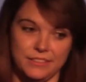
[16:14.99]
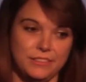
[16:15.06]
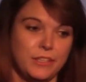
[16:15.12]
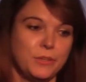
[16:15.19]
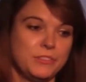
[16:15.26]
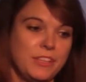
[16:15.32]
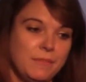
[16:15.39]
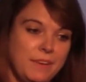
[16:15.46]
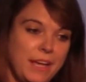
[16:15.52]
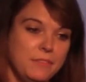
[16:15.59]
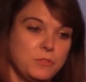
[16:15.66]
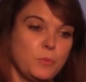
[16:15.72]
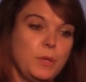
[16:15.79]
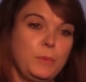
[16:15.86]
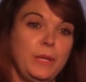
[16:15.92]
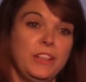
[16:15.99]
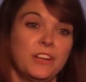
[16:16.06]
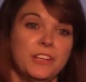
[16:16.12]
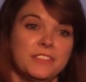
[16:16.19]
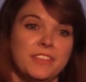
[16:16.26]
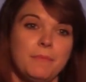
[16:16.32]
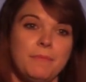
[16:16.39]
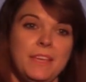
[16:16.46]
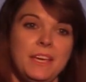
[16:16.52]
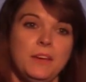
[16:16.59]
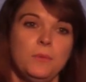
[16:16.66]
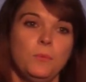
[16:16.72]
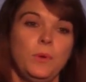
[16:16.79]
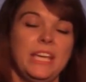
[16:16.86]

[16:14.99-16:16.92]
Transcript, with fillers: So sometimes when we learn something,